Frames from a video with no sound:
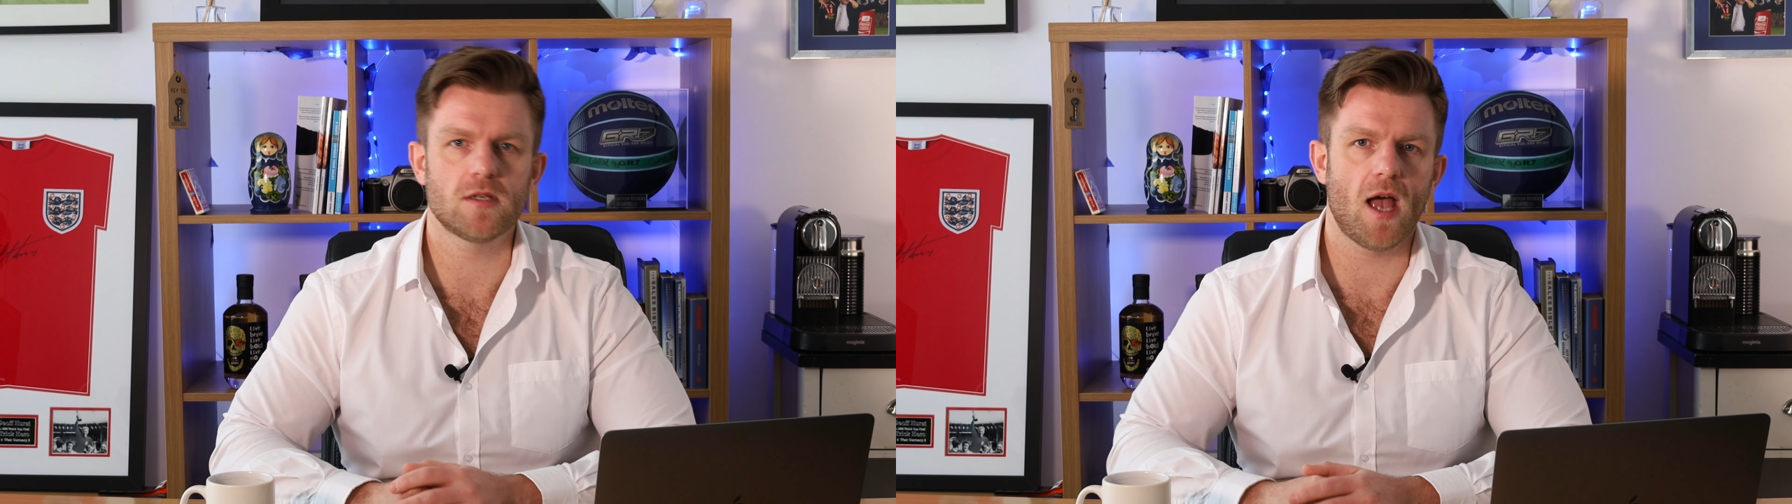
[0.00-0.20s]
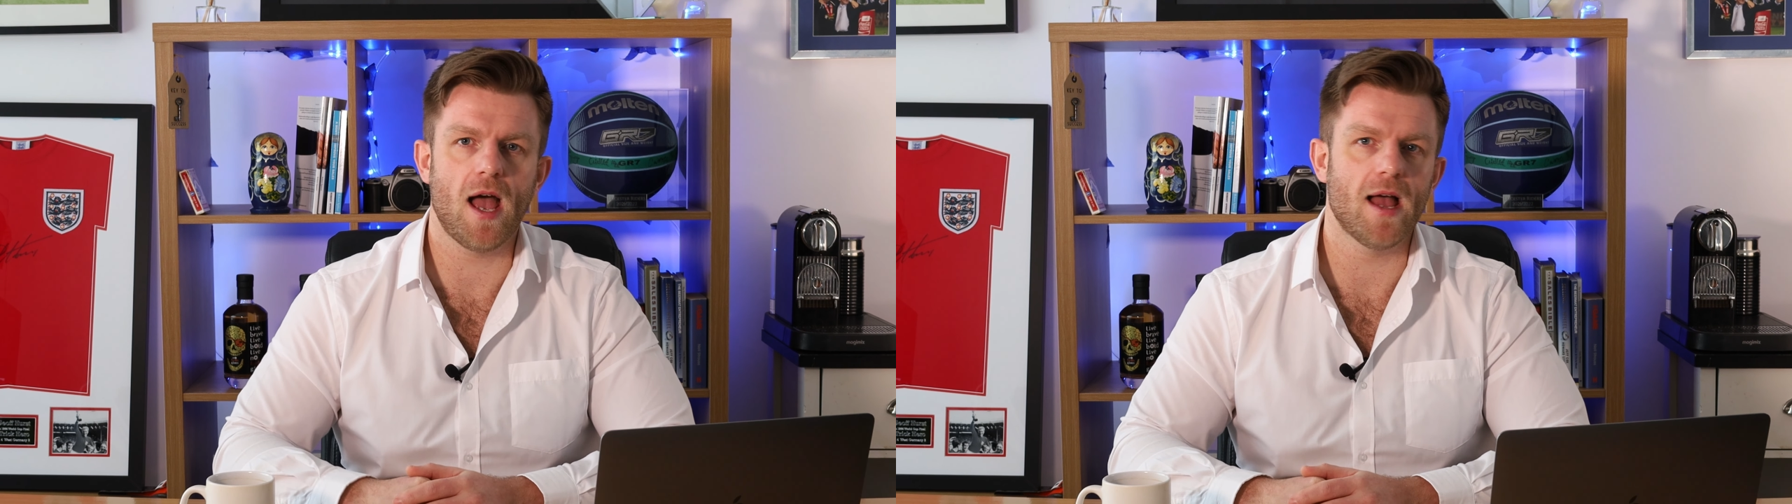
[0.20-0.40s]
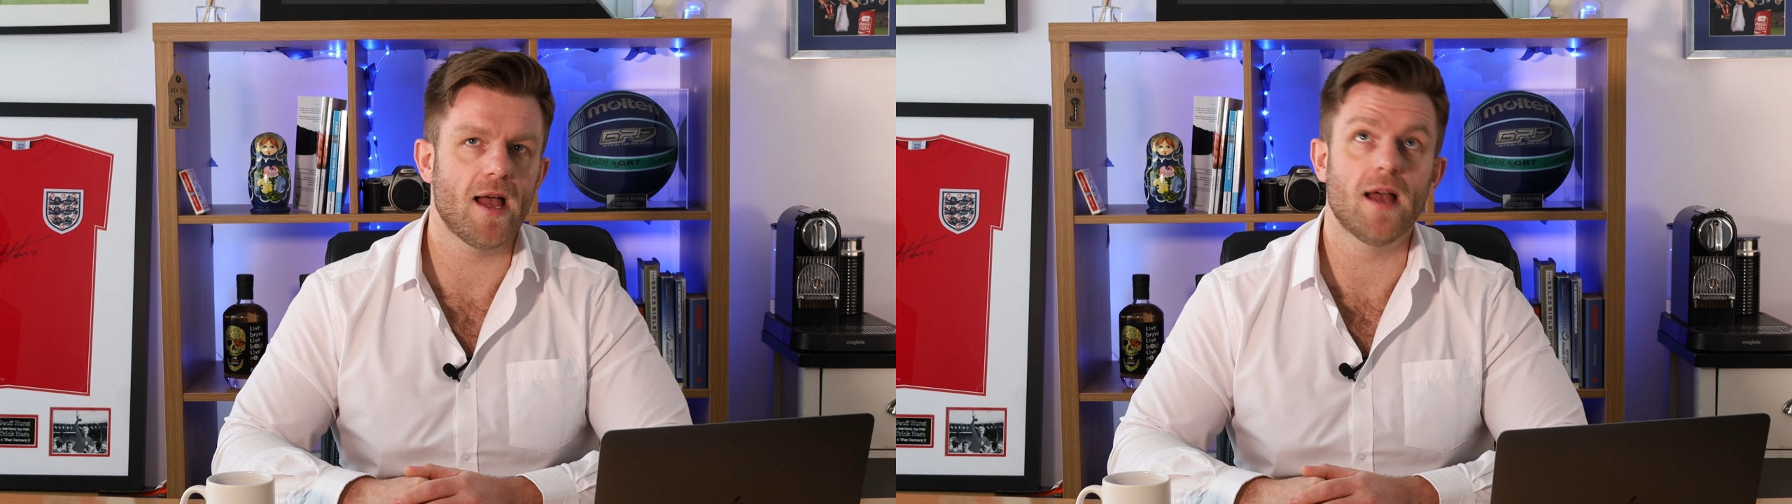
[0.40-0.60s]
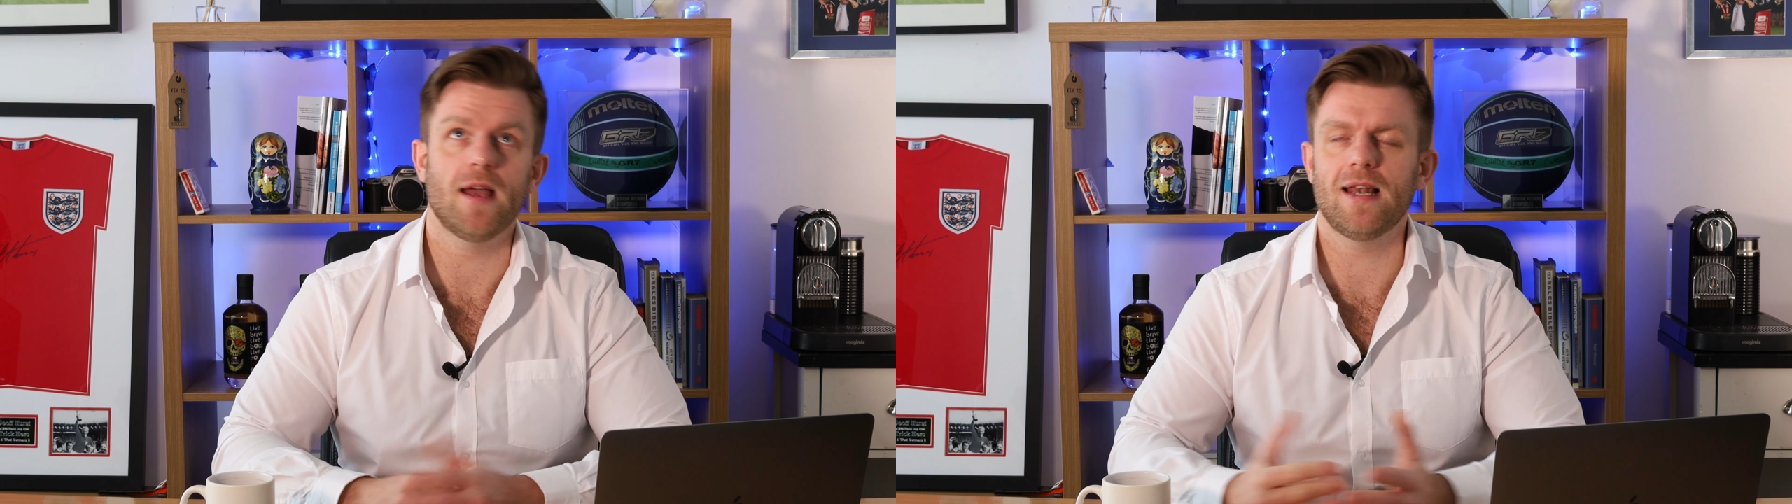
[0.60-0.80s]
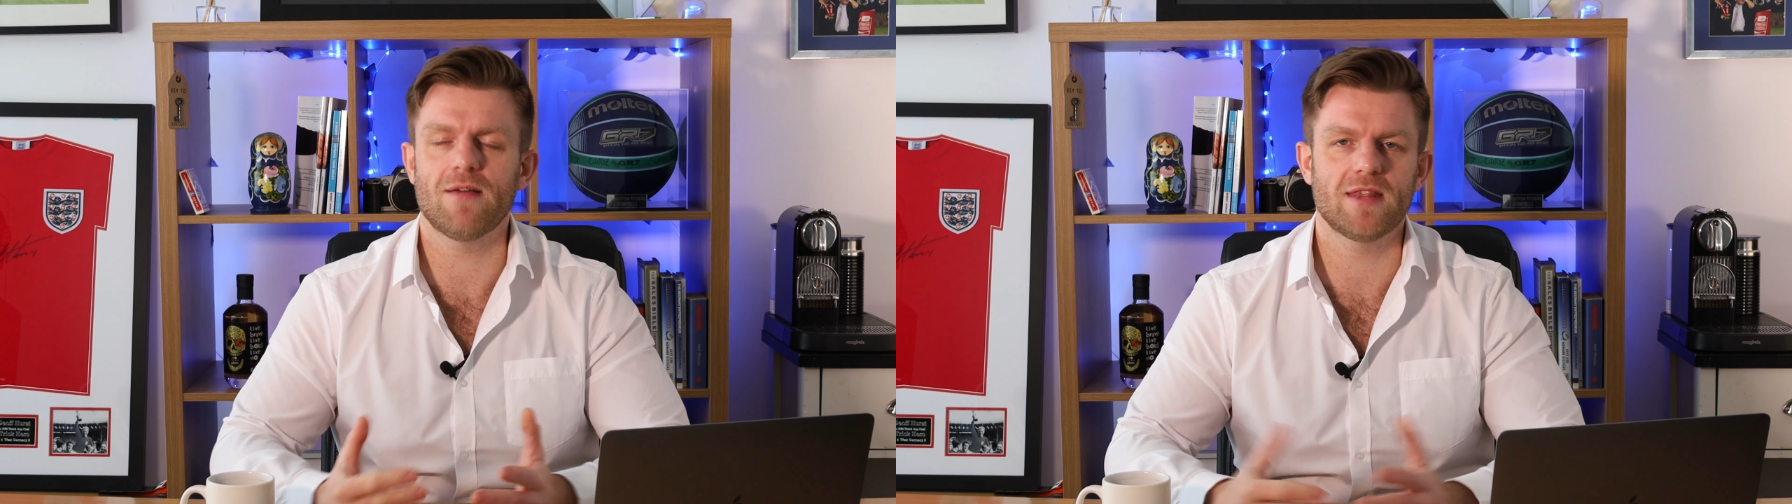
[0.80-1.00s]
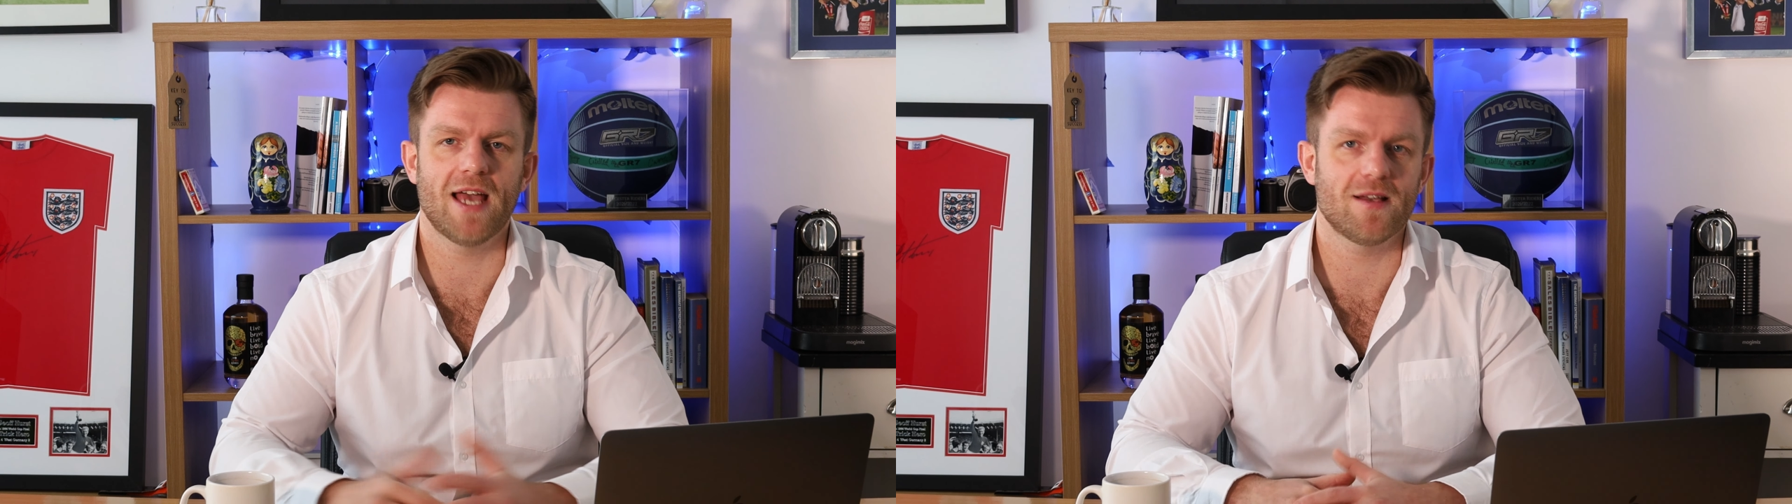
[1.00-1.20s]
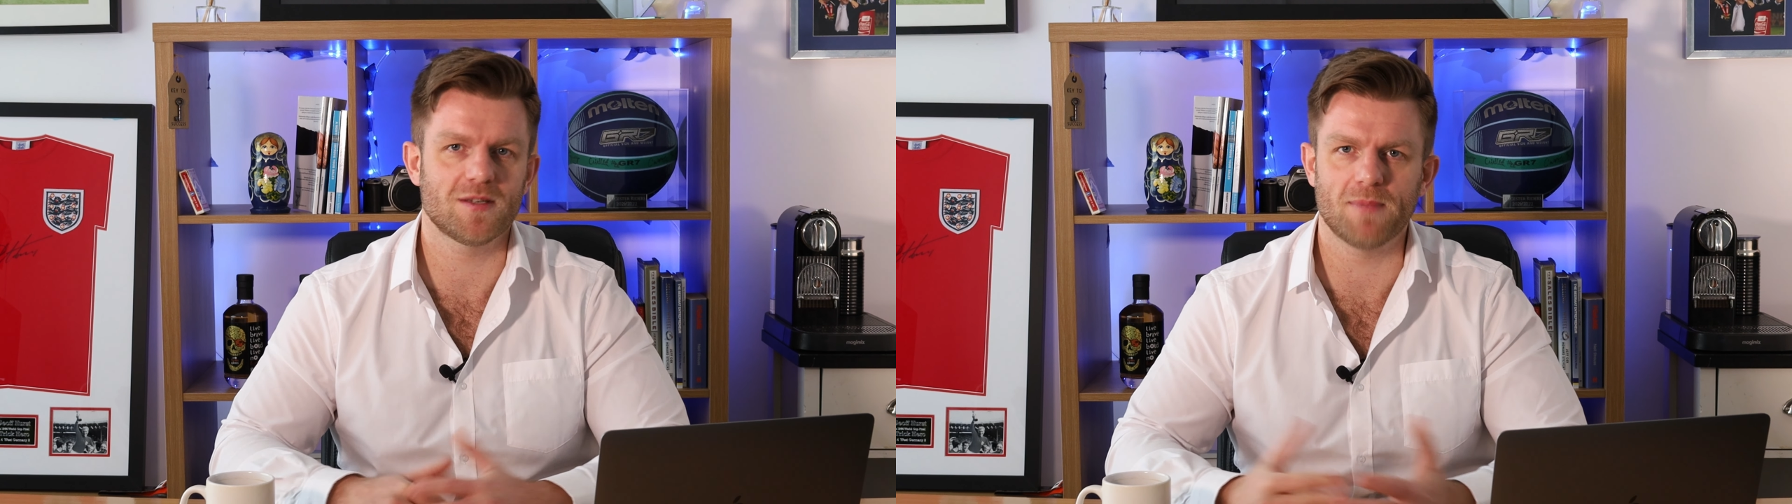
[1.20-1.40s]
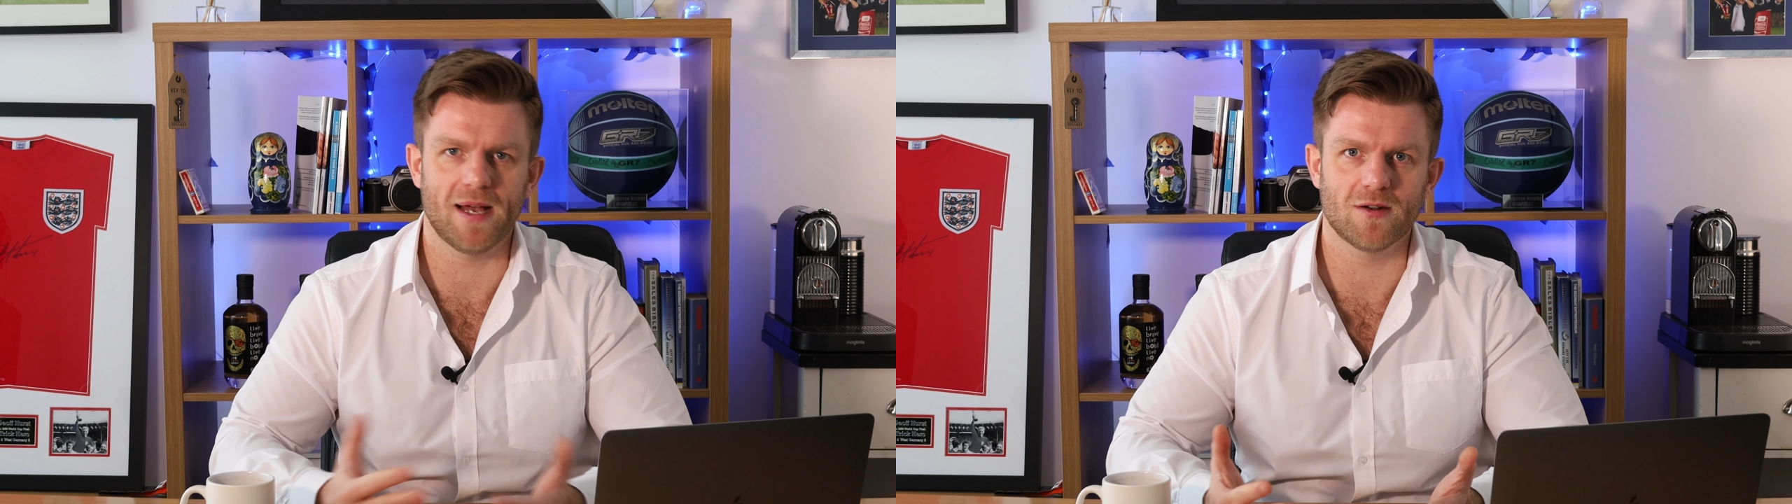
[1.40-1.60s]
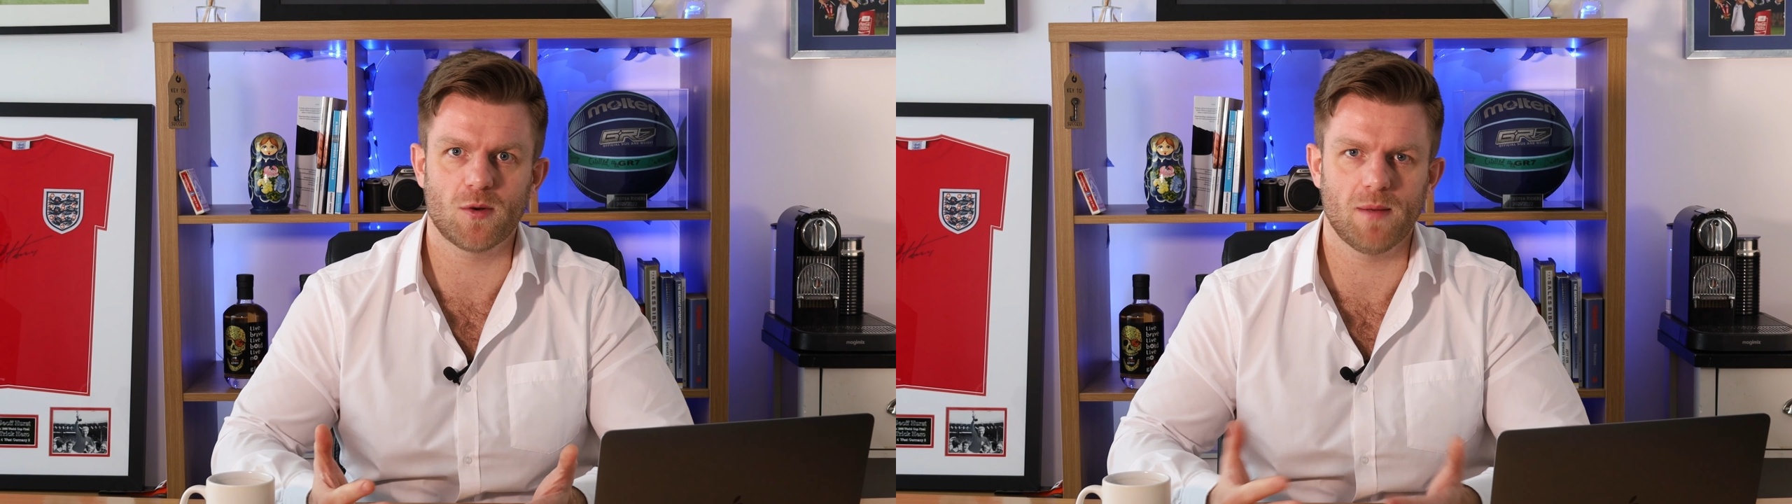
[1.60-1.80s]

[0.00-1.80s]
£11,000.